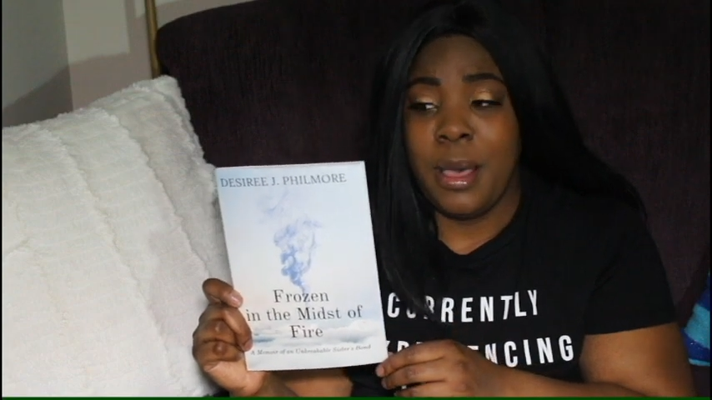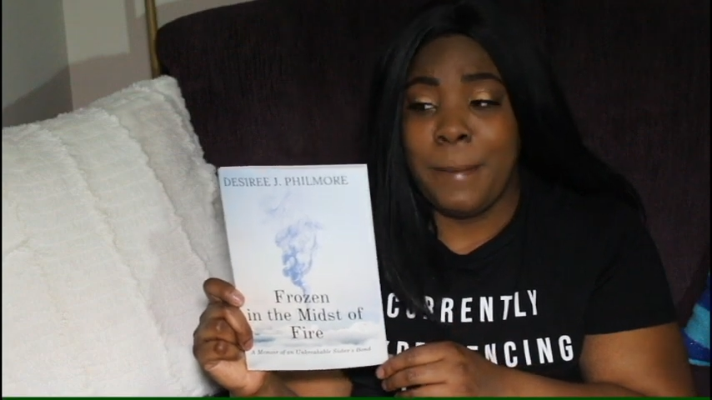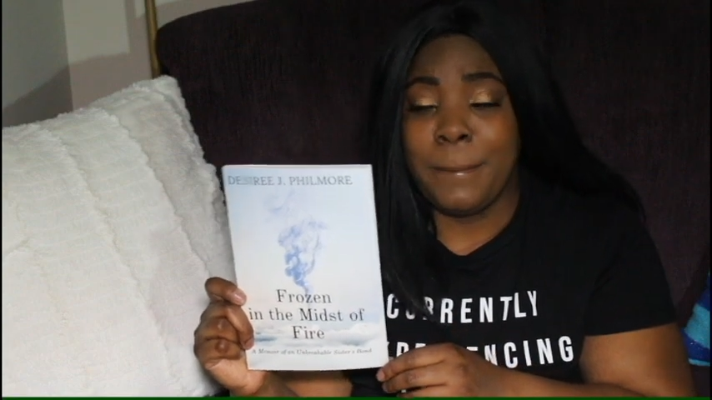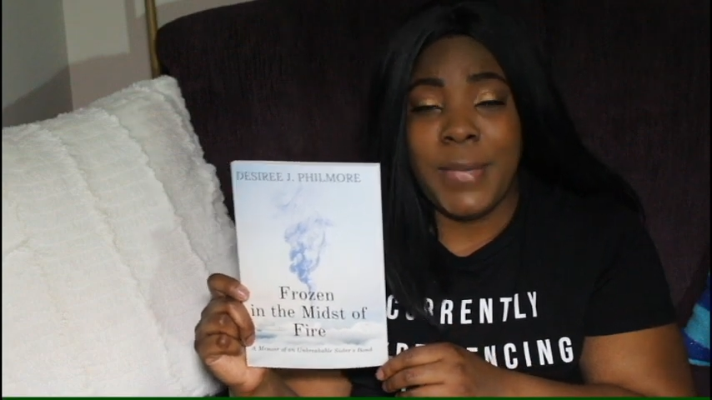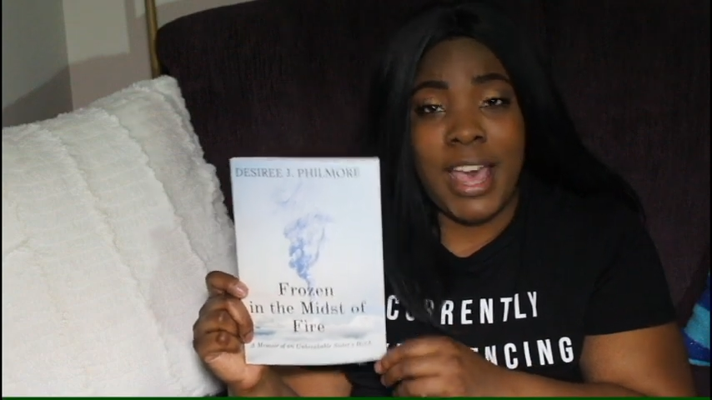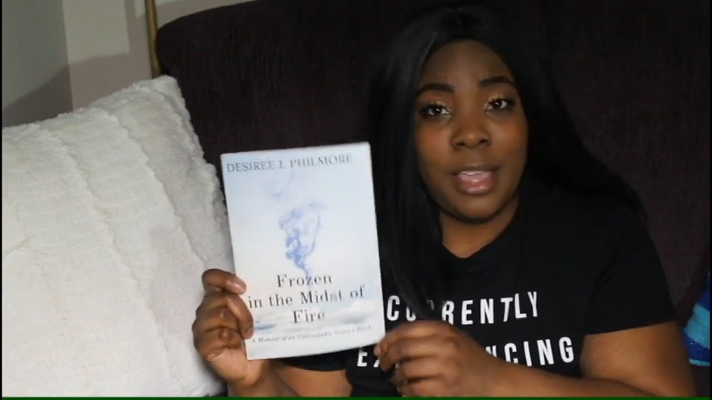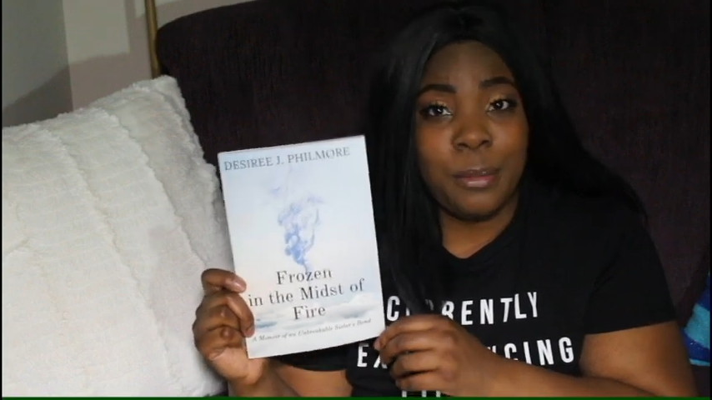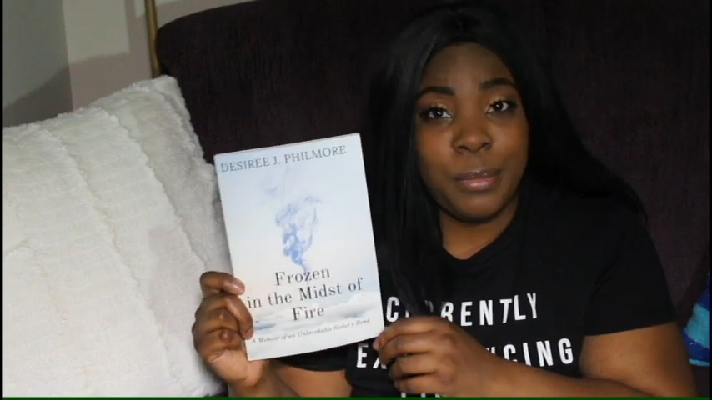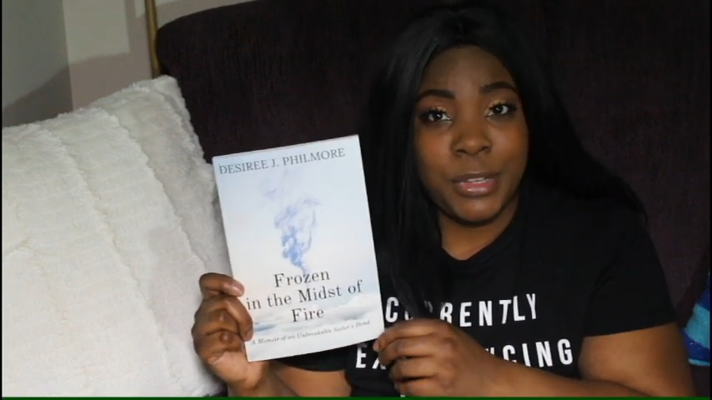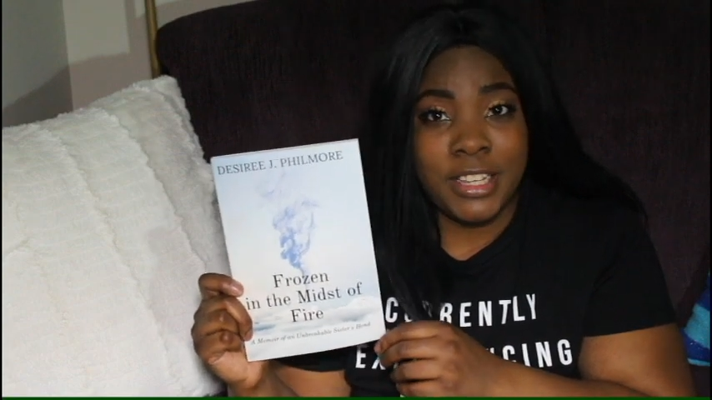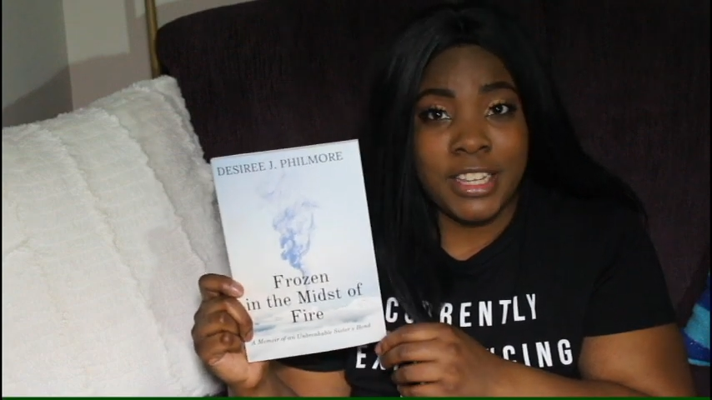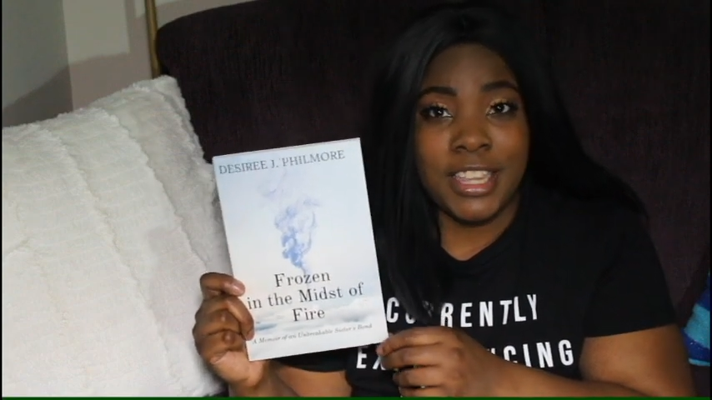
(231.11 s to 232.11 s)
my
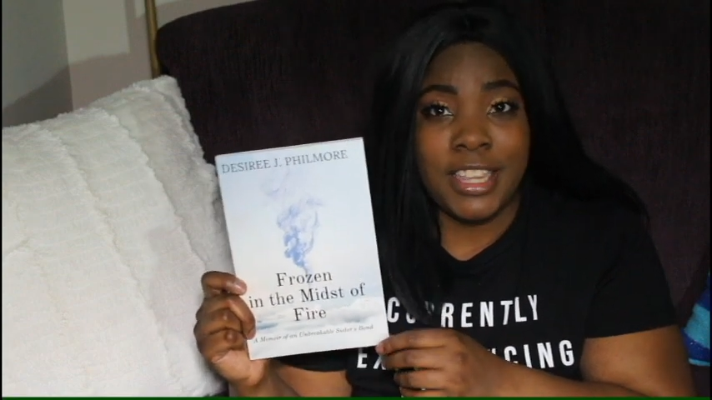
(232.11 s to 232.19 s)
book